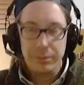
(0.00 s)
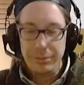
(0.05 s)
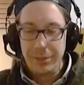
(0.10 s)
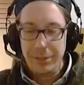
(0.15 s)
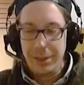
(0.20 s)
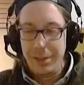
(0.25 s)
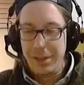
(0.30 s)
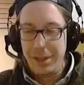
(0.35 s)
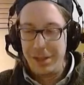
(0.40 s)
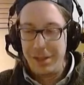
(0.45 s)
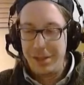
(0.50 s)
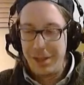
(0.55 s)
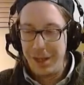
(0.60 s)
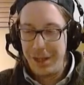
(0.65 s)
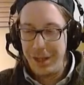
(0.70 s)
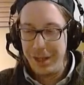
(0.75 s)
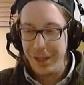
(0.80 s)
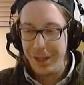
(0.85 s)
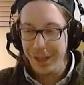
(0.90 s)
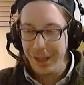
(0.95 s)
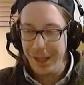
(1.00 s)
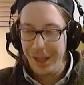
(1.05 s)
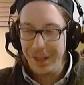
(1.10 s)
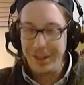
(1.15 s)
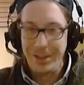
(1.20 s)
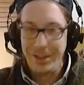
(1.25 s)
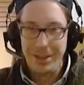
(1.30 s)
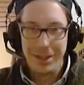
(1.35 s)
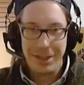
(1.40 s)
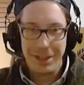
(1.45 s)
and then, and
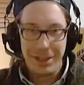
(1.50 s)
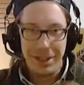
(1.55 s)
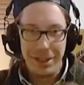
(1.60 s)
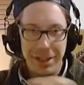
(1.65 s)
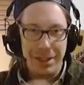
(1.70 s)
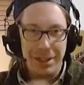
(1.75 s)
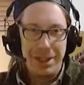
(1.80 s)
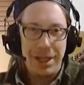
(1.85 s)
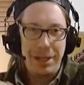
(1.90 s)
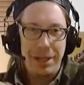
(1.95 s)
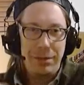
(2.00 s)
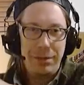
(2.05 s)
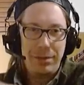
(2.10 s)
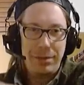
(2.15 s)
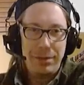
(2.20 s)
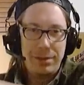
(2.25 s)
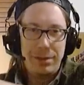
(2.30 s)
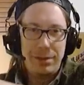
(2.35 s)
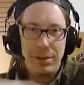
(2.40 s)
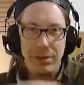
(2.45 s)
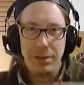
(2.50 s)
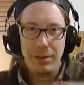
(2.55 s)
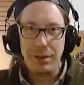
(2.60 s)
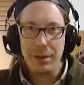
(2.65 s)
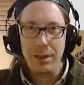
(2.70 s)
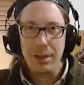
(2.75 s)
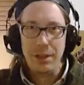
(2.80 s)
then they like gather up the silk